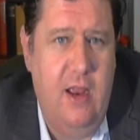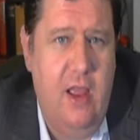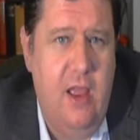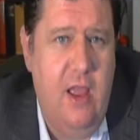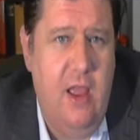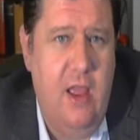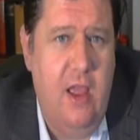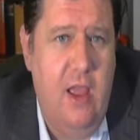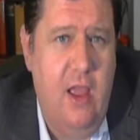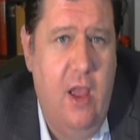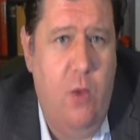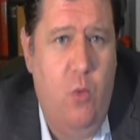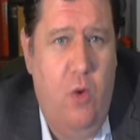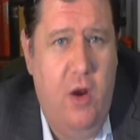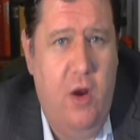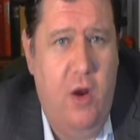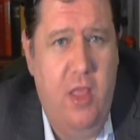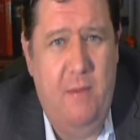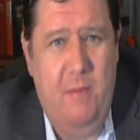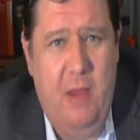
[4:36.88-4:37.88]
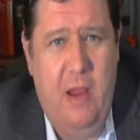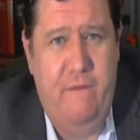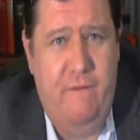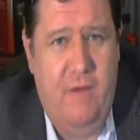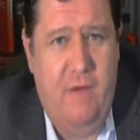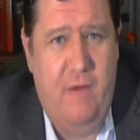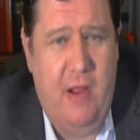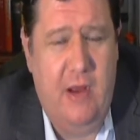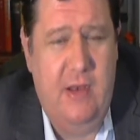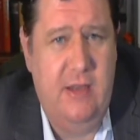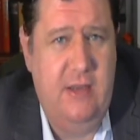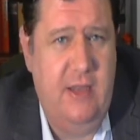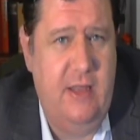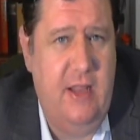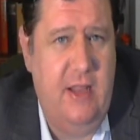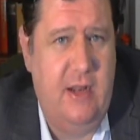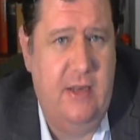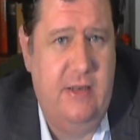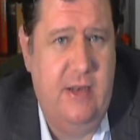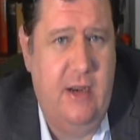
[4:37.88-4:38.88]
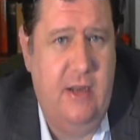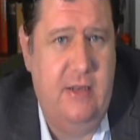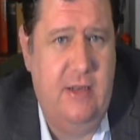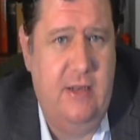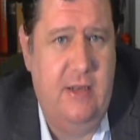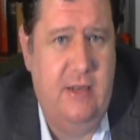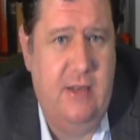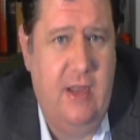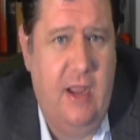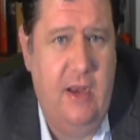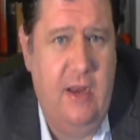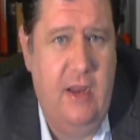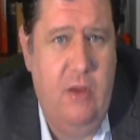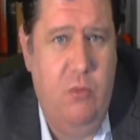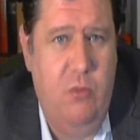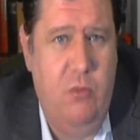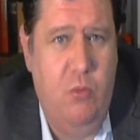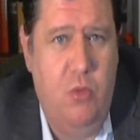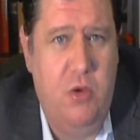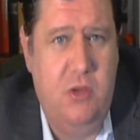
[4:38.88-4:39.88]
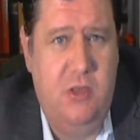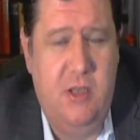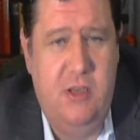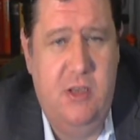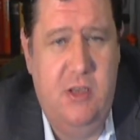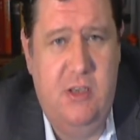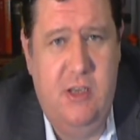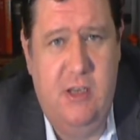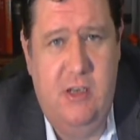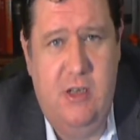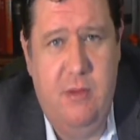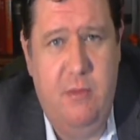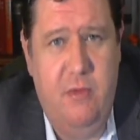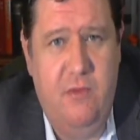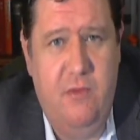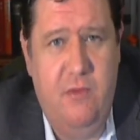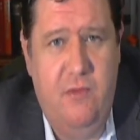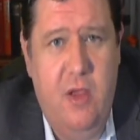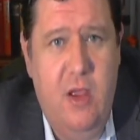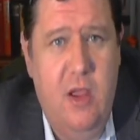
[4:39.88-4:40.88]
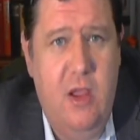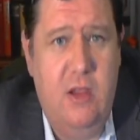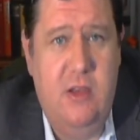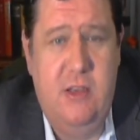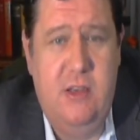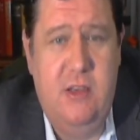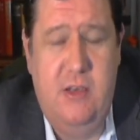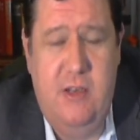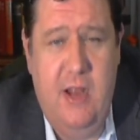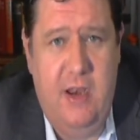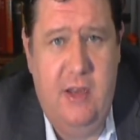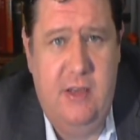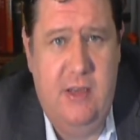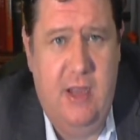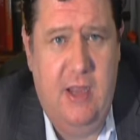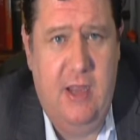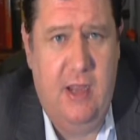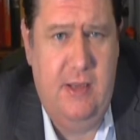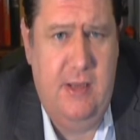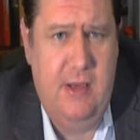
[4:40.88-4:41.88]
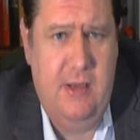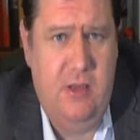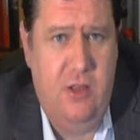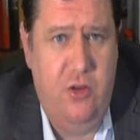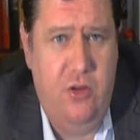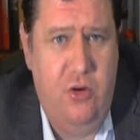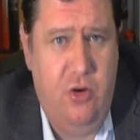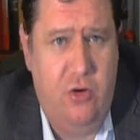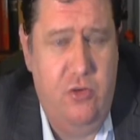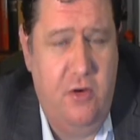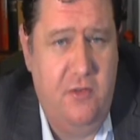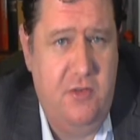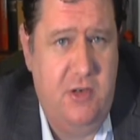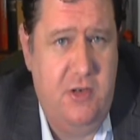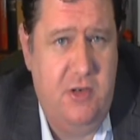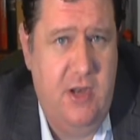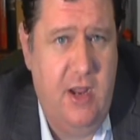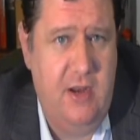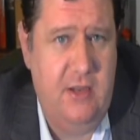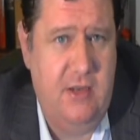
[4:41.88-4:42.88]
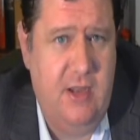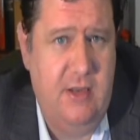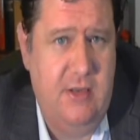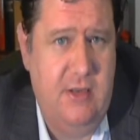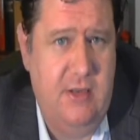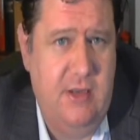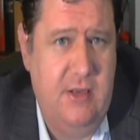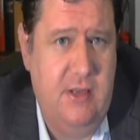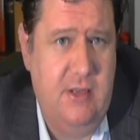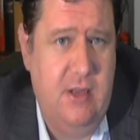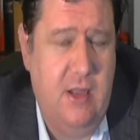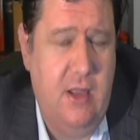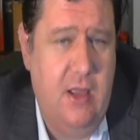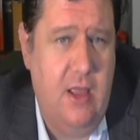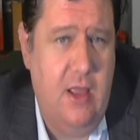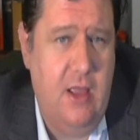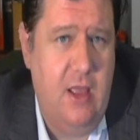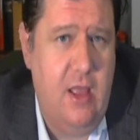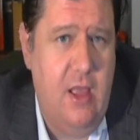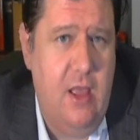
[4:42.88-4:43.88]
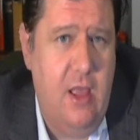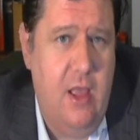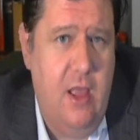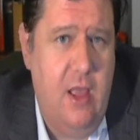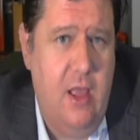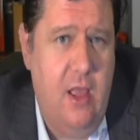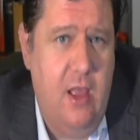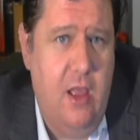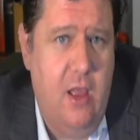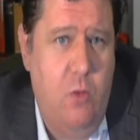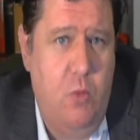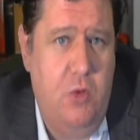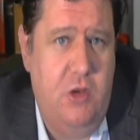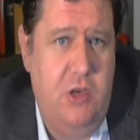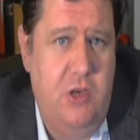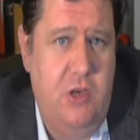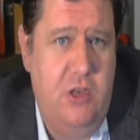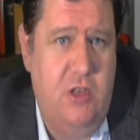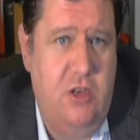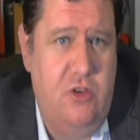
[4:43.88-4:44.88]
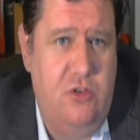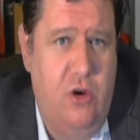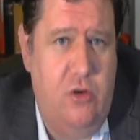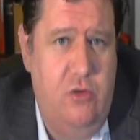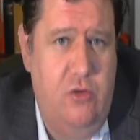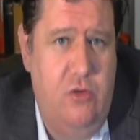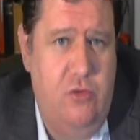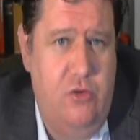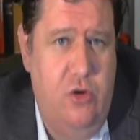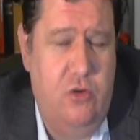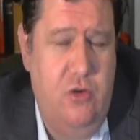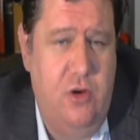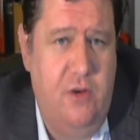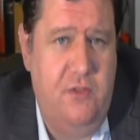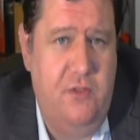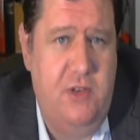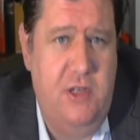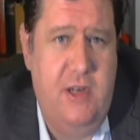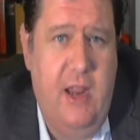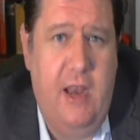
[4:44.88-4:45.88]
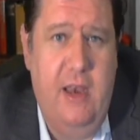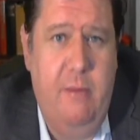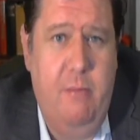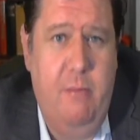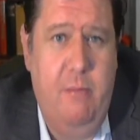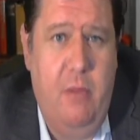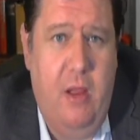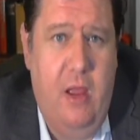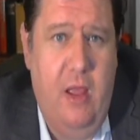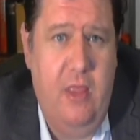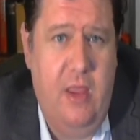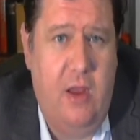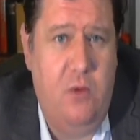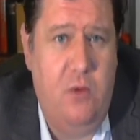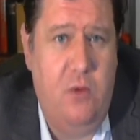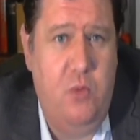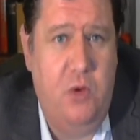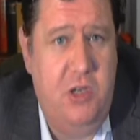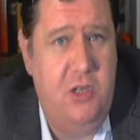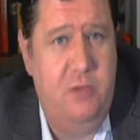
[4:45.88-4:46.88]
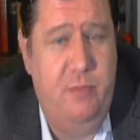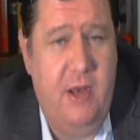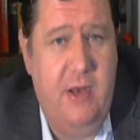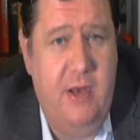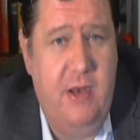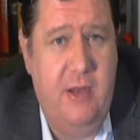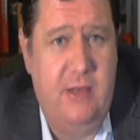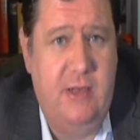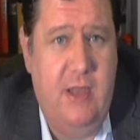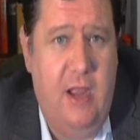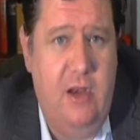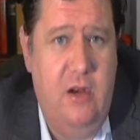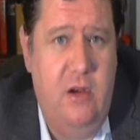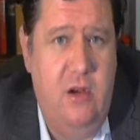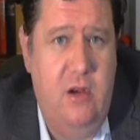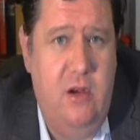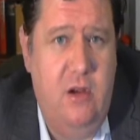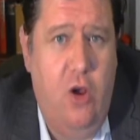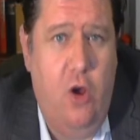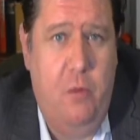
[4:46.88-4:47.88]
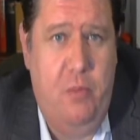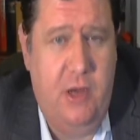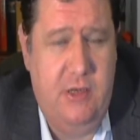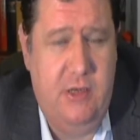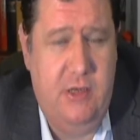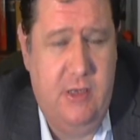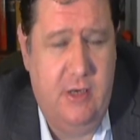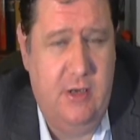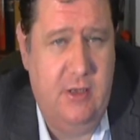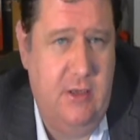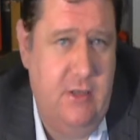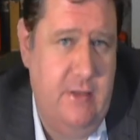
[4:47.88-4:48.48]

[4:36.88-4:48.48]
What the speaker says: and one of the main factors in that steady society was the system of stare decisis, the doctrine of stare decisis, which is the doctrine of standing by that which has been decided, or precedence.